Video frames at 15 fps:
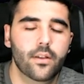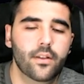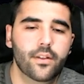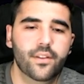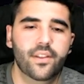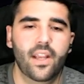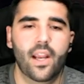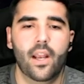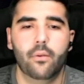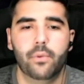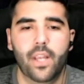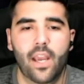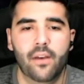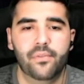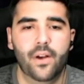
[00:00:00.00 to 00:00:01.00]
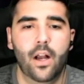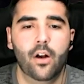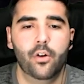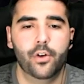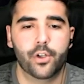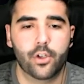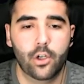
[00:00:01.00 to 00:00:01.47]
Then we have
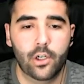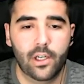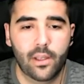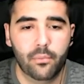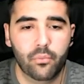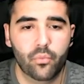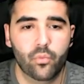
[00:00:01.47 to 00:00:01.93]
Hollered Golem,